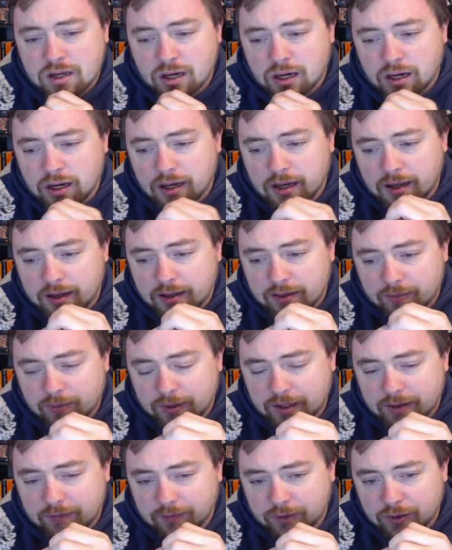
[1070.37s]

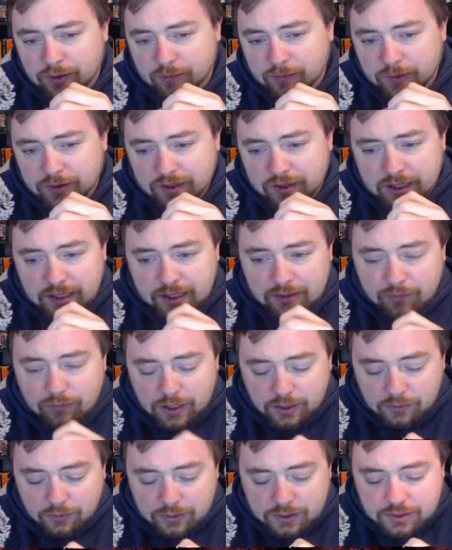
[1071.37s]
What I've learned with any
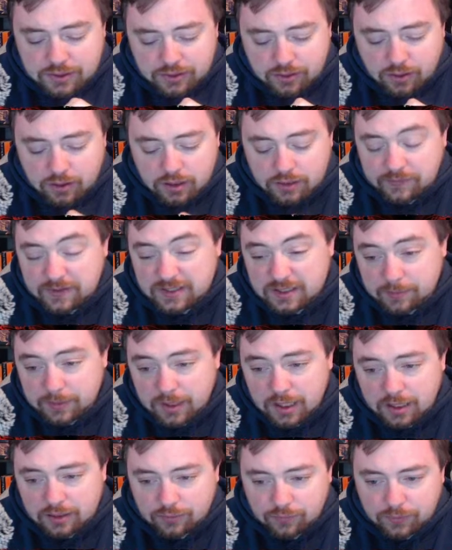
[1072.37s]
regular ninja card, if it's a
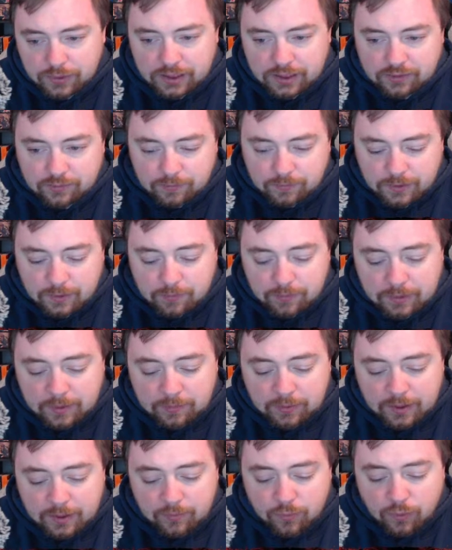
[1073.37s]
block 3, it can be
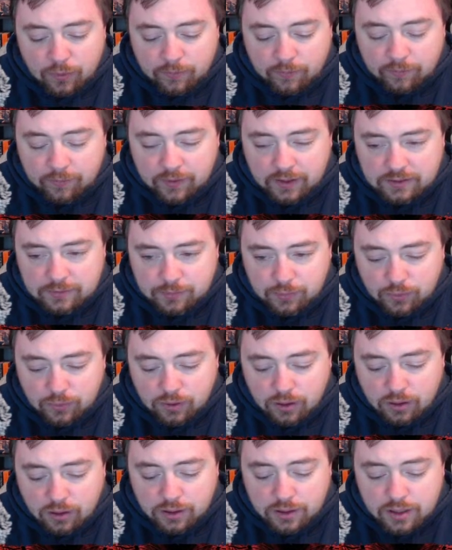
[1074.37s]
played more of a flexible
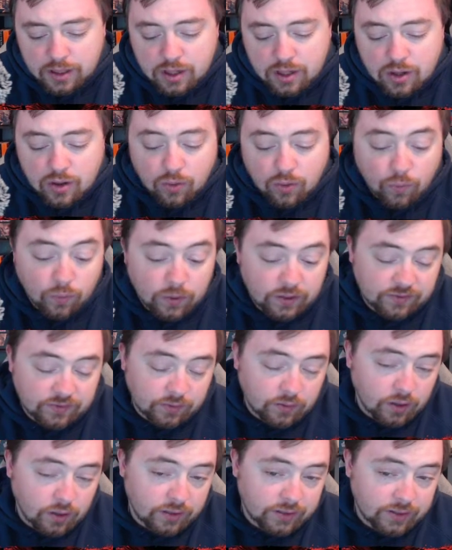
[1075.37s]
card, or it's
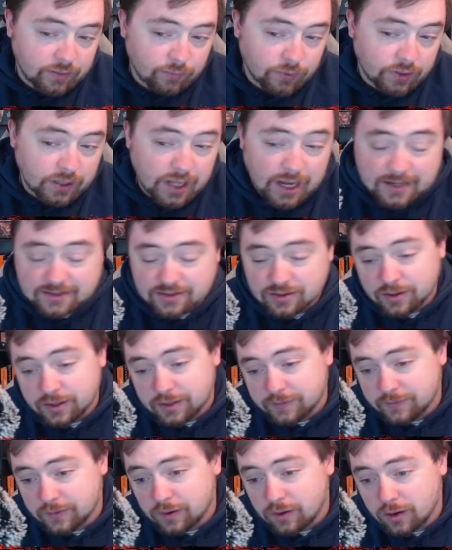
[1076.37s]
a card that relies on a
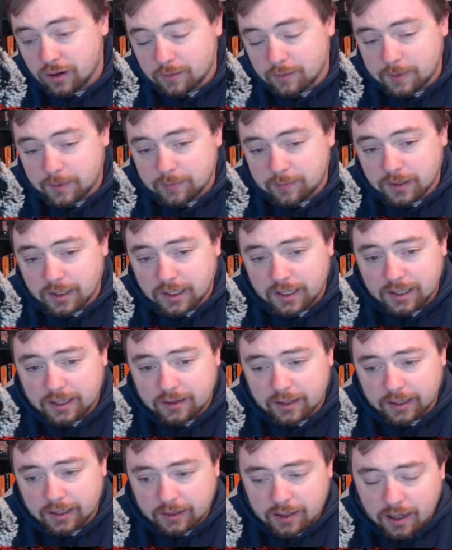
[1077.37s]
different card to be
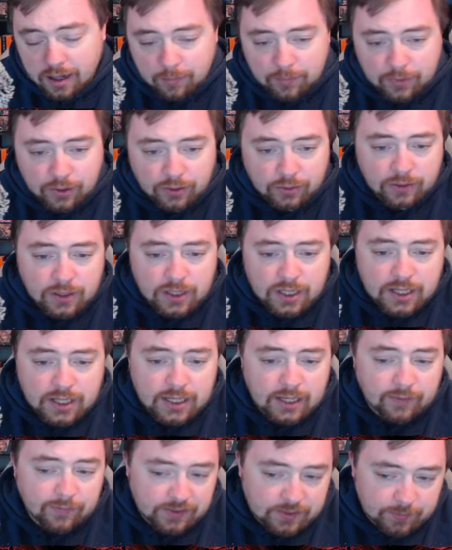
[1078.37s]
played, like combo.
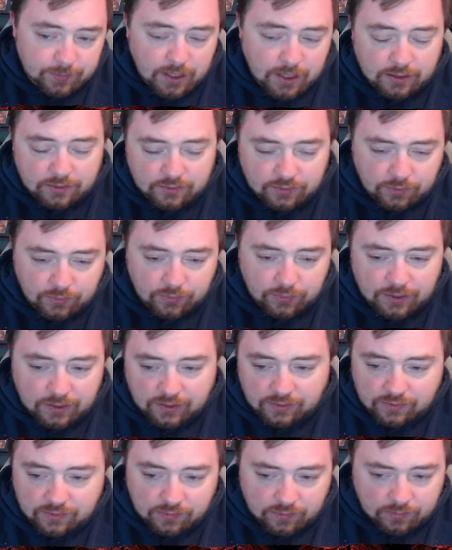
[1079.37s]
If it's a block 2,
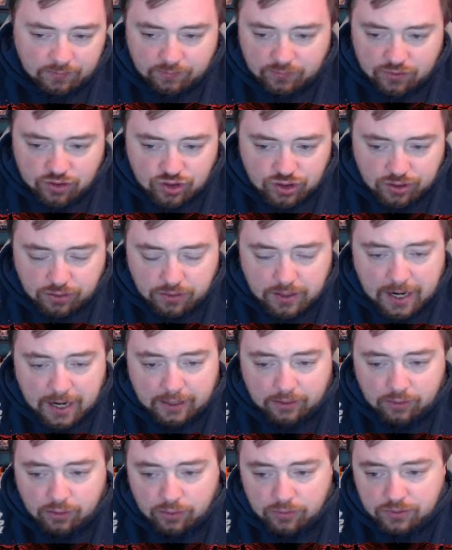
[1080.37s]
then it's sheer
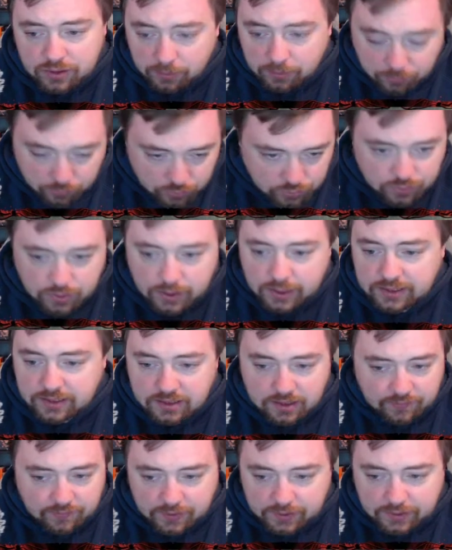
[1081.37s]
aggro, double strike,
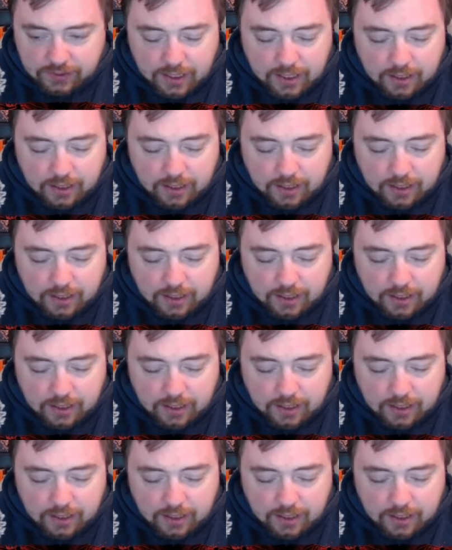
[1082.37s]
stuff like